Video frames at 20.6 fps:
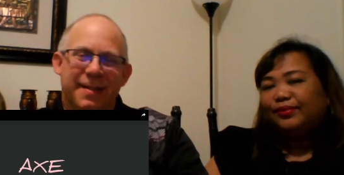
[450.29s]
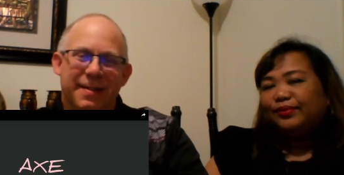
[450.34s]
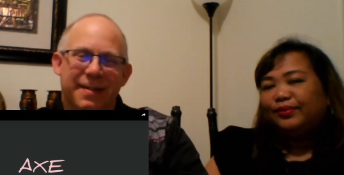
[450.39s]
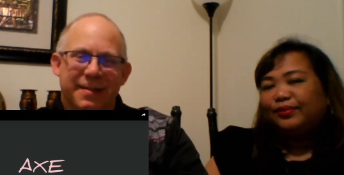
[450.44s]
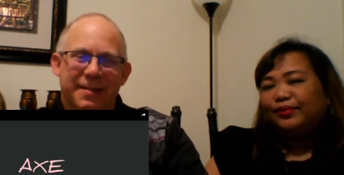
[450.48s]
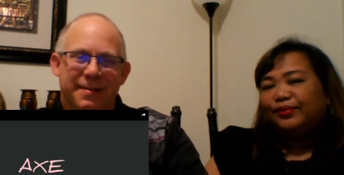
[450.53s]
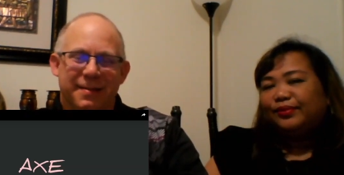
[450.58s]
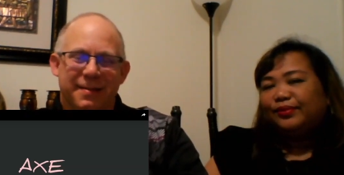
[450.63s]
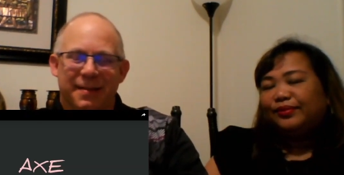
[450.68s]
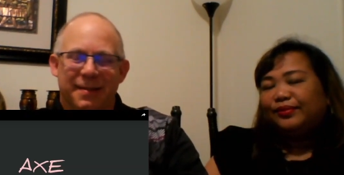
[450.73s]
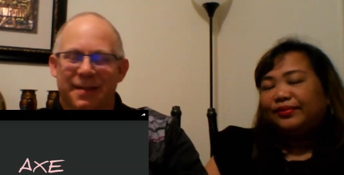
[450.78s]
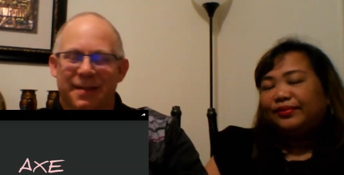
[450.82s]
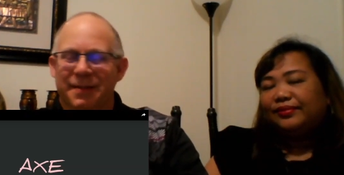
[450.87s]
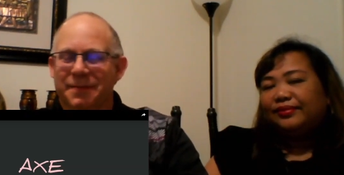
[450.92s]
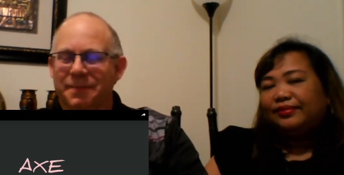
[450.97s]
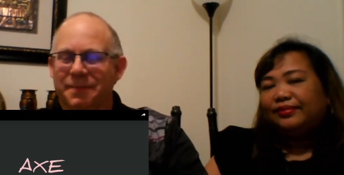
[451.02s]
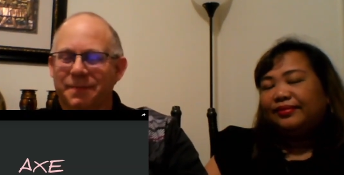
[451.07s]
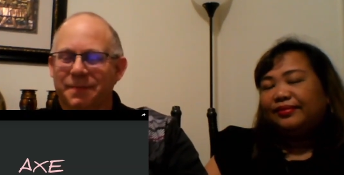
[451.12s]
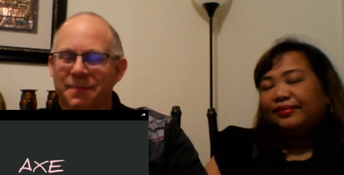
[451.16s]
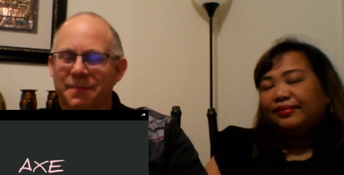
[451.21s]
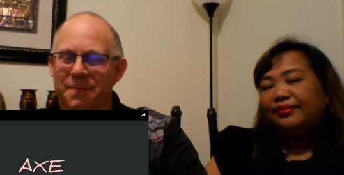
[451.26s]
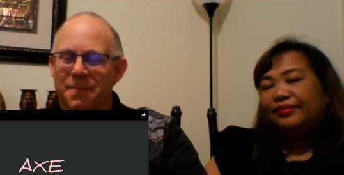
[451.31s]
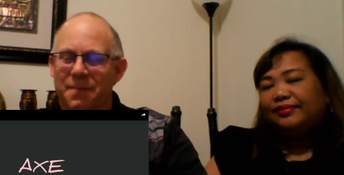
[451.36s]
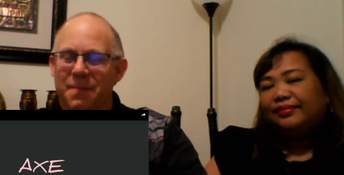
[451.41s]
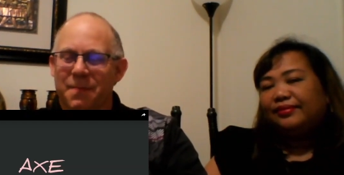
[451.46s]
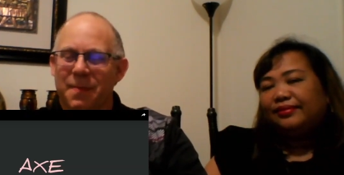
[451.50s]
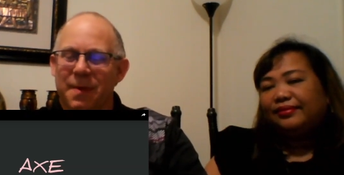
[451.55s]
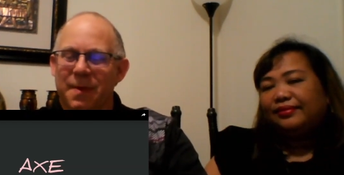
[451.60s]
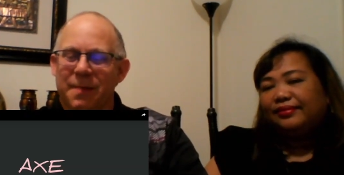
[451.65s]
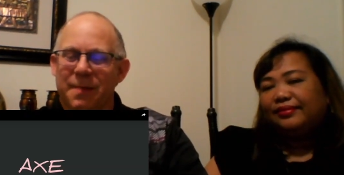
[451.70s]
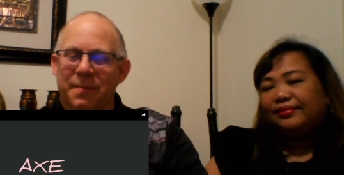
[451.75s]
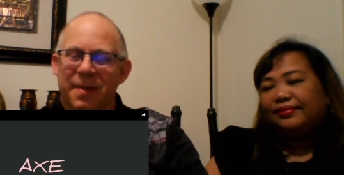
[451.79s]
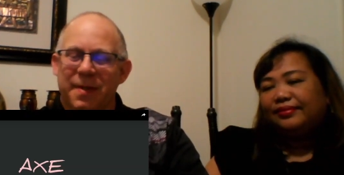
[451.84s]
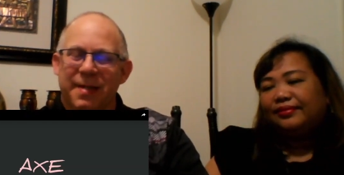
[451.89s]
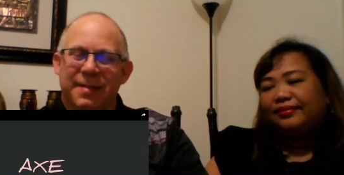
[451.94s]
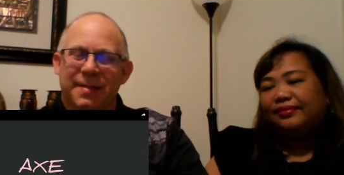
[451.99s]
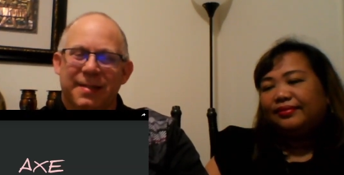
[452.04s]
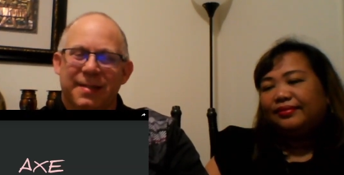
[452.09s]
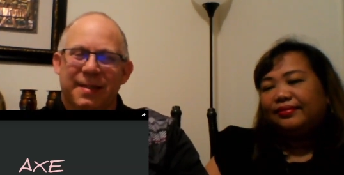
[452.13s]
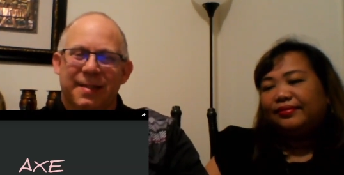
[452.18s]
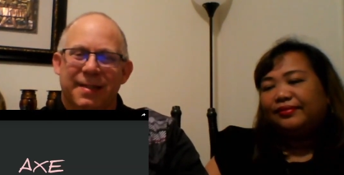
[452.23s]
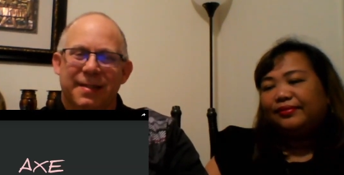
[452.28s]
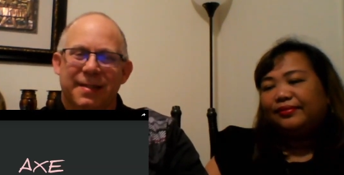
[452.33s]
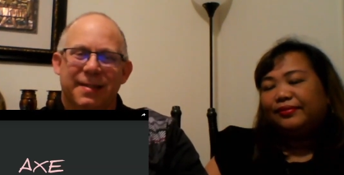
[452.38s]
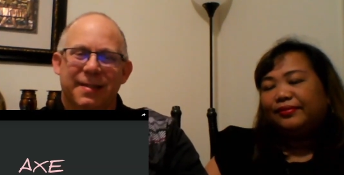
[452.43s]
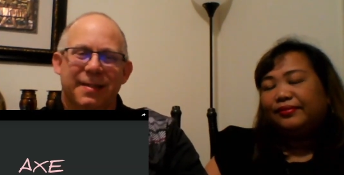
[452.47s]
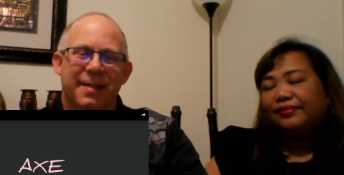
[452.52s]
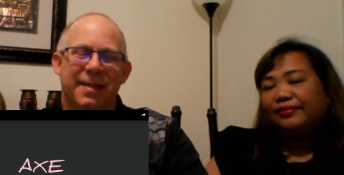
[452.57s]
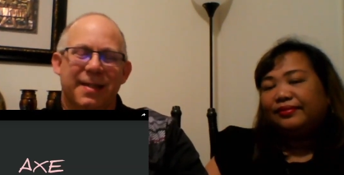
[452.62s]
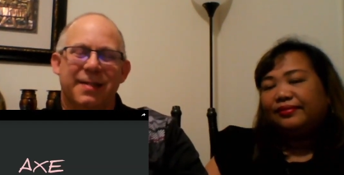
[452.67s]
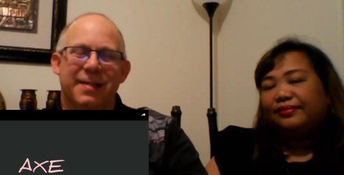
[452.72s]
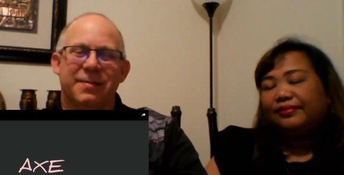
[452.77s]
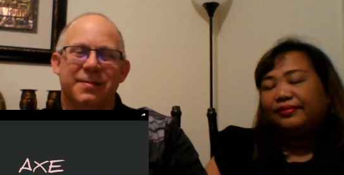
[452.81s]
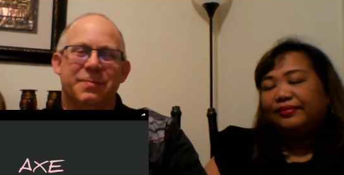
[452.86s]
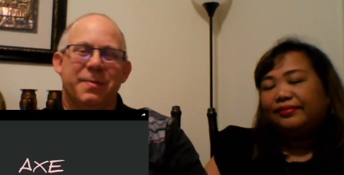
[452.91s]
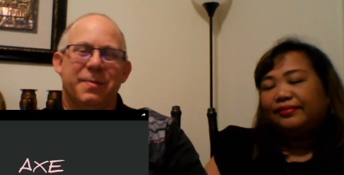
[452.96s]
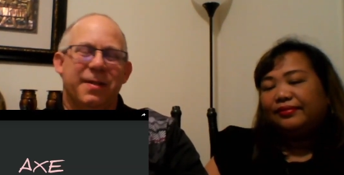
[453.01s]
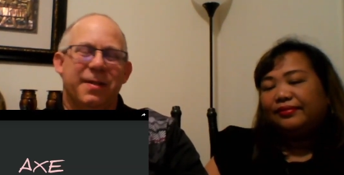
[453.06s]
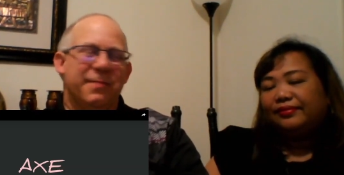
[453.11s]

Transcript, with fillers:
Speaker 1: So, but uh, yeah, that was pretty